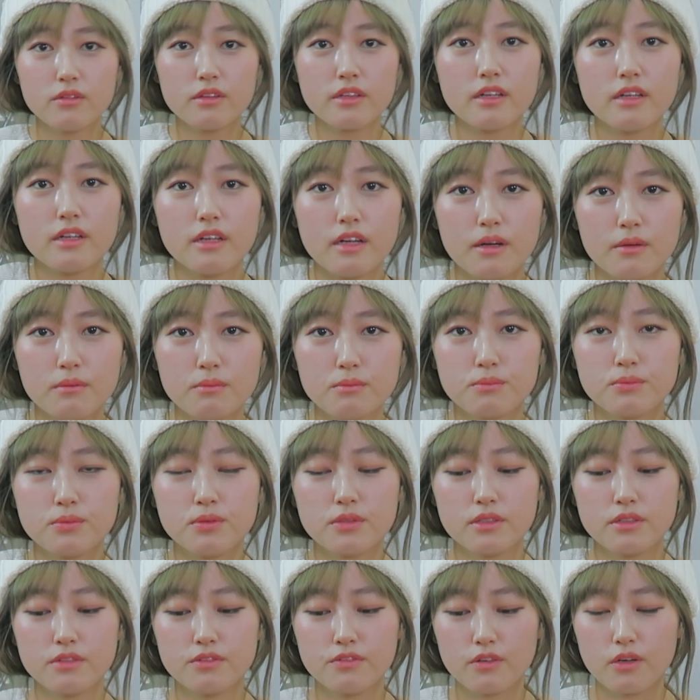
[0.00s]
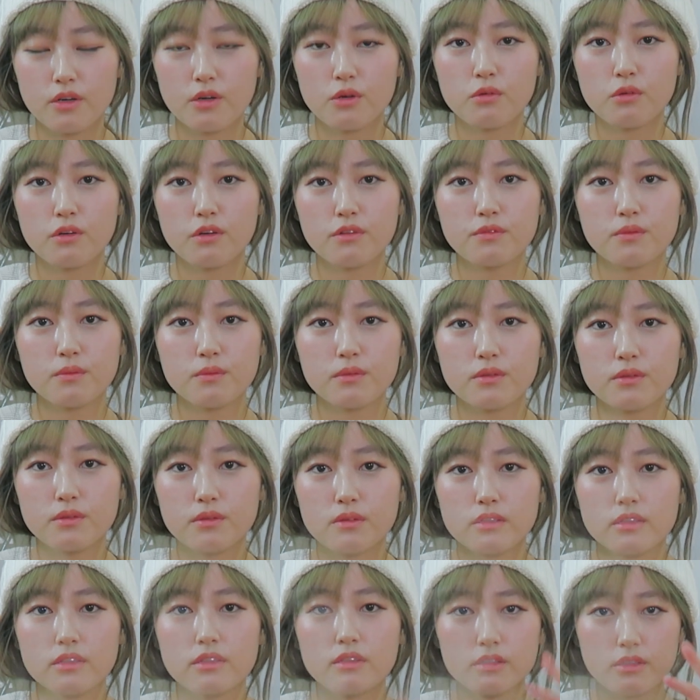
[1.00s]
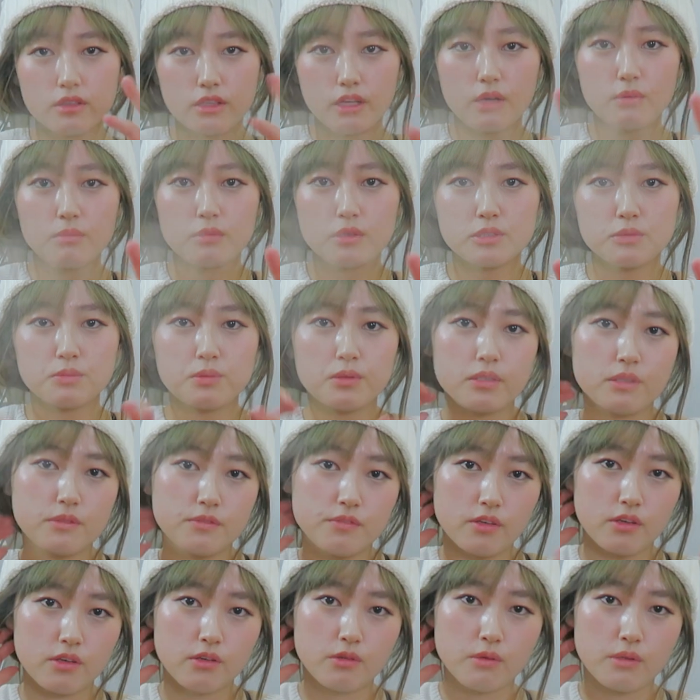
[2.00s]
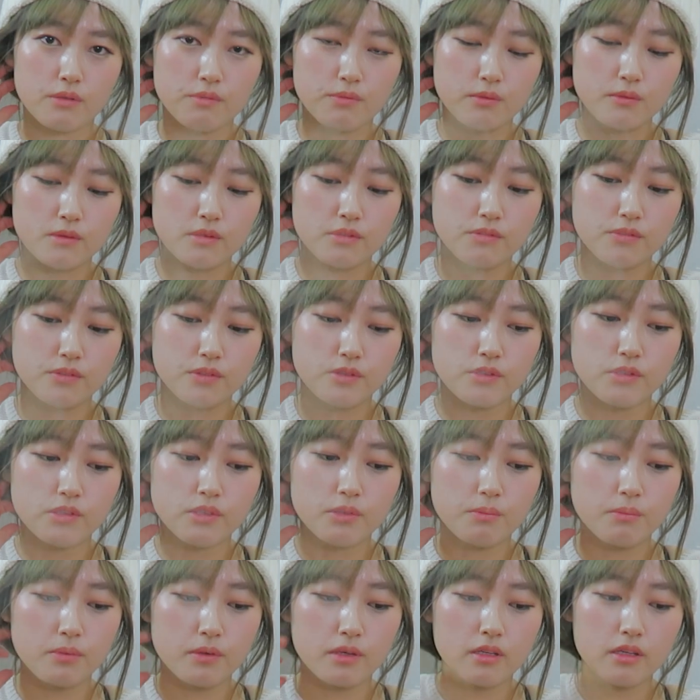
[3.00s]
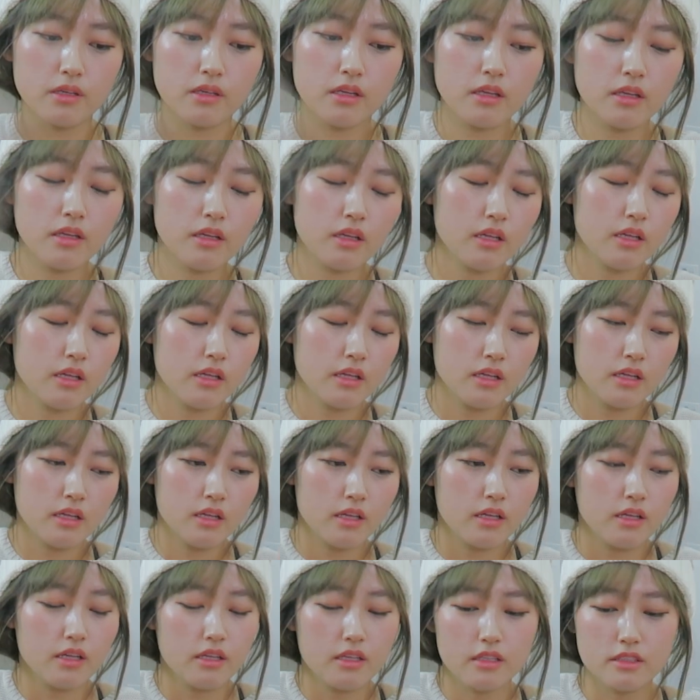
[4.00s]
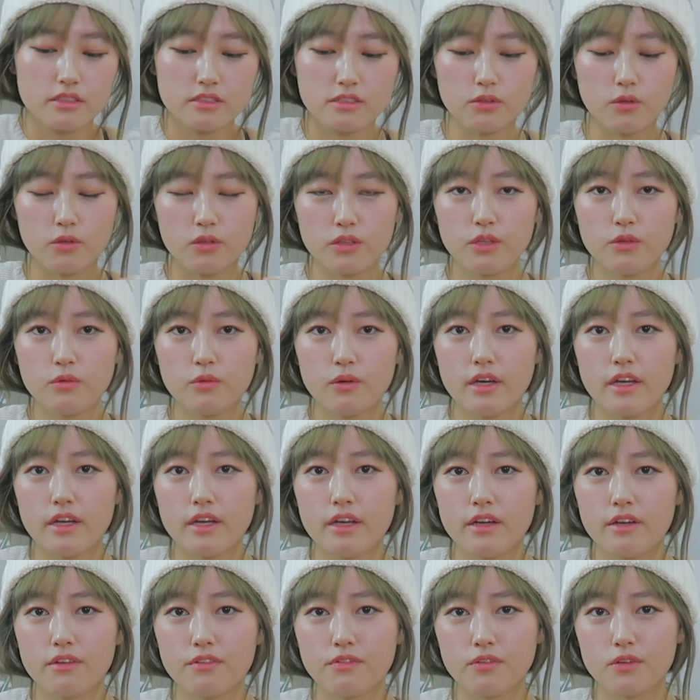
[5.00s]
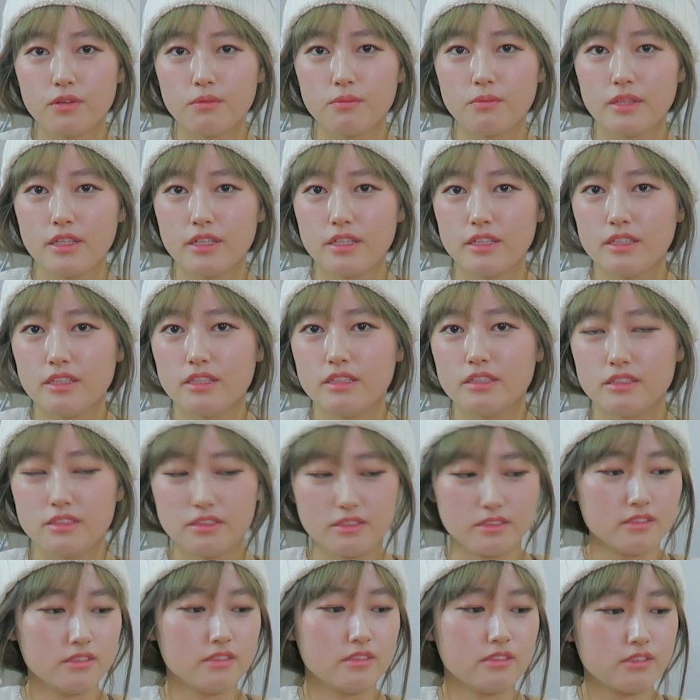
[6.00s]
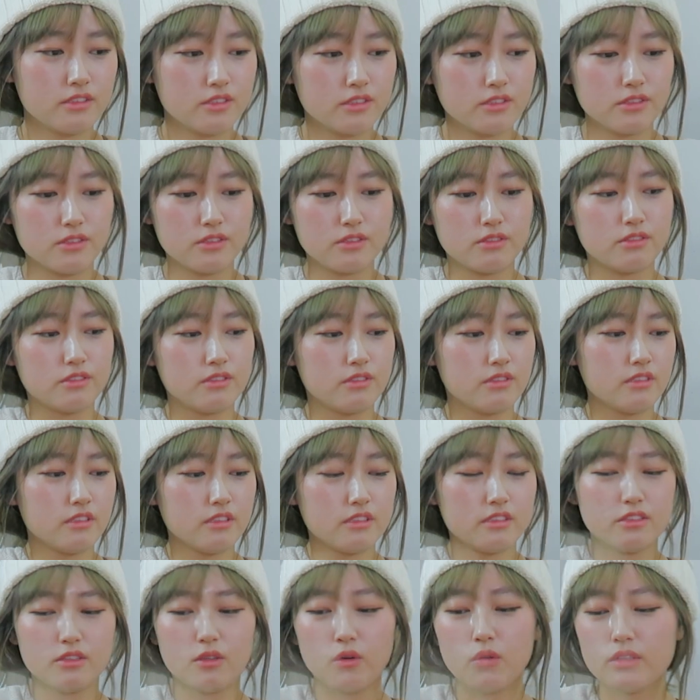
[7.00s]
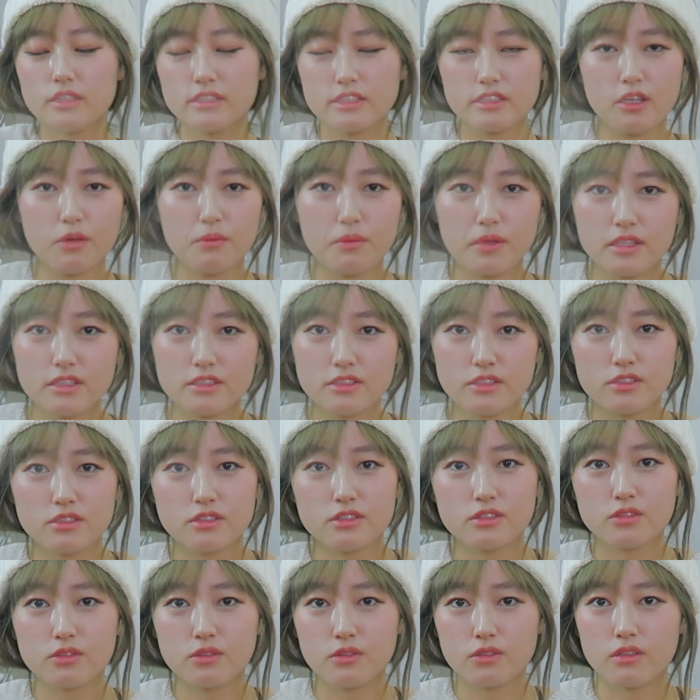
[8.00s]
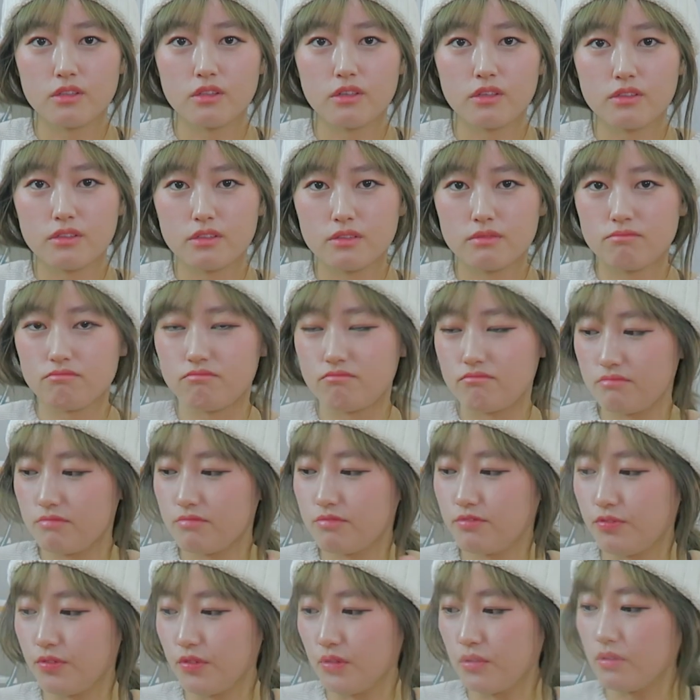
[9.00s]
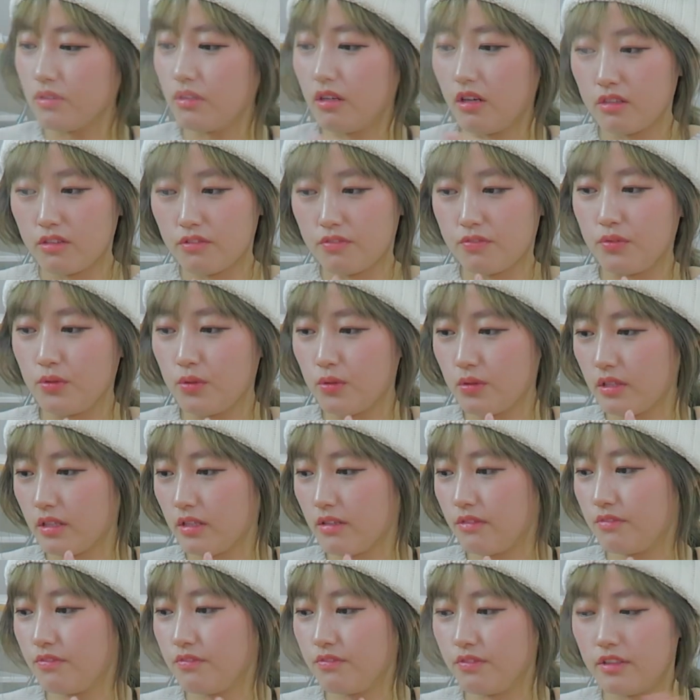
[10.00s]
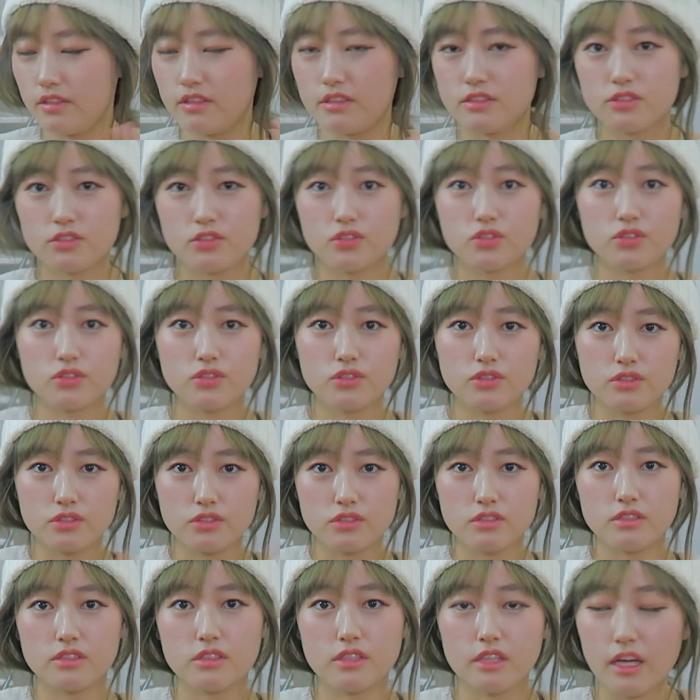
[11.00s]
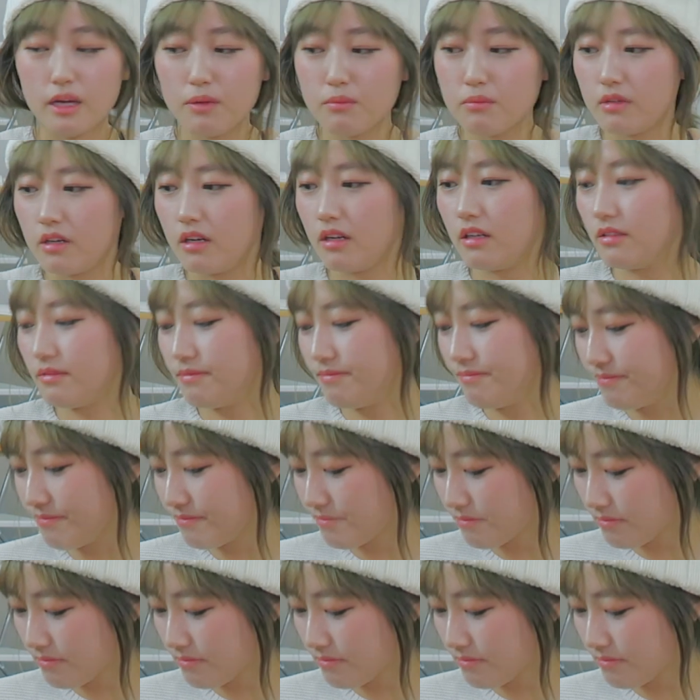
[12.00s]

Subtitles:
know that I'm pretty far away from the camera is pretty far away from the food, but it's the only way for me to. It's the only setup I can do so all the food can fit into the camera.